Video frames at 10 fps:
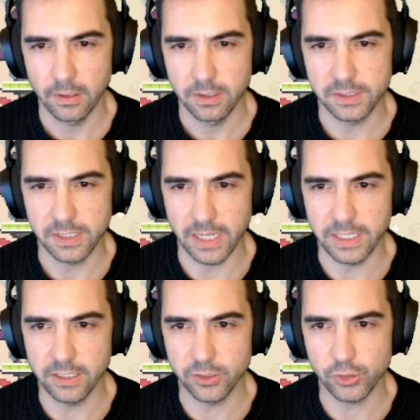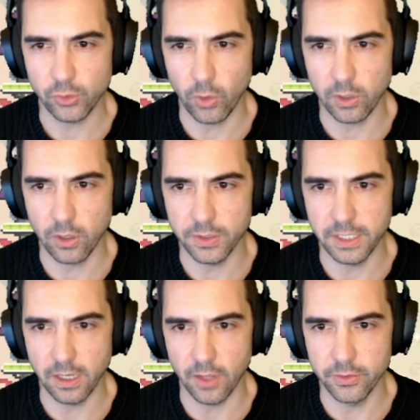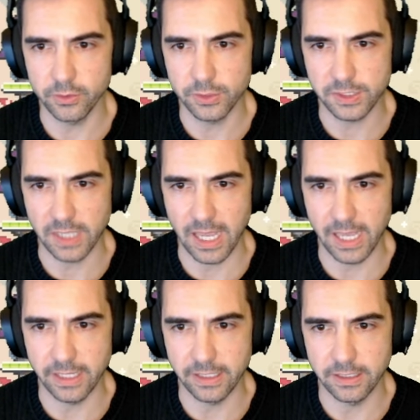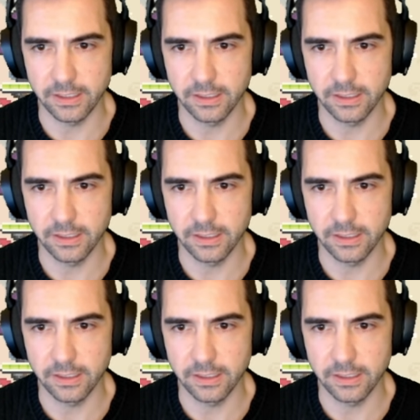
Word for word: See, I need a stork on the other side.